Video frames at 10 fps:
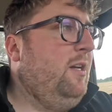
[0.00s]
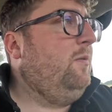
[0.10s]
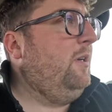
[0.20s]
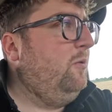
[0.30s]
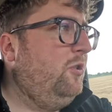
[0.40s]

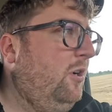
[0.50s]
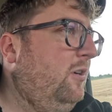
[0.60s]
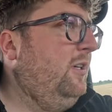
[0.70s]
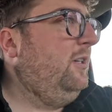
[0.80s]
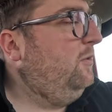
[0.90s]
out now
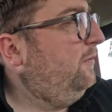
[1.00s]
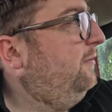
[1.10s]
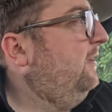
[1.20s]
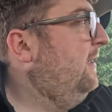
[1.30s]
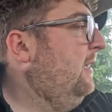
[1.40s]
shortly
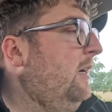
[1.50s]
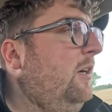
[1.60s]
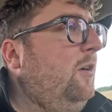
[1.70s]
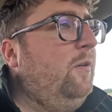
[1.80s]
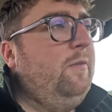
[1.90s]
enough,
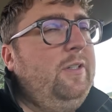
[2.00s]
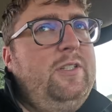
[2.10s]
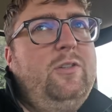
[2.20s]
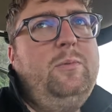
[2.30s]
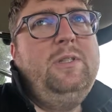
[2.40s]
covering the
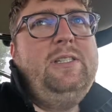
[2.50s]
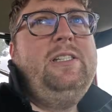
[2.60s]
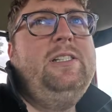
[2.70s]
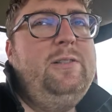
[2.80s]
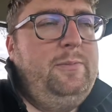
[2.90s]
stubble.
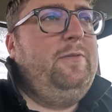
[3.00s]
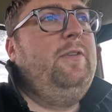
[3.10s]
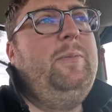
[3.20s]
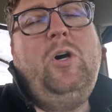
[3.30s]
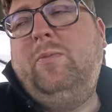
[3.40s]
So, but for
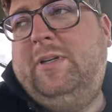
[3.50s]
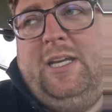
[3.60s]
the moment